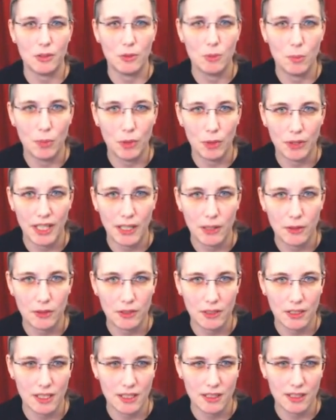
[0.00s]
you burn
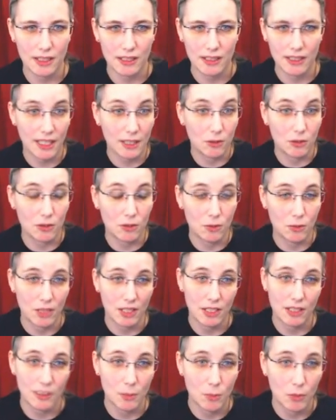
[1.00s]
out on it and cannot do
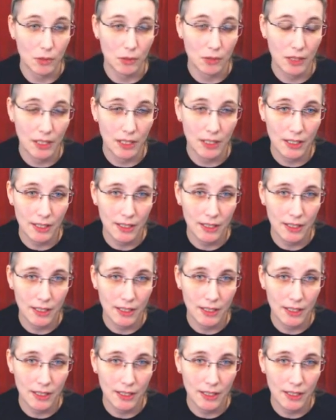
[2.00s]
it anymore.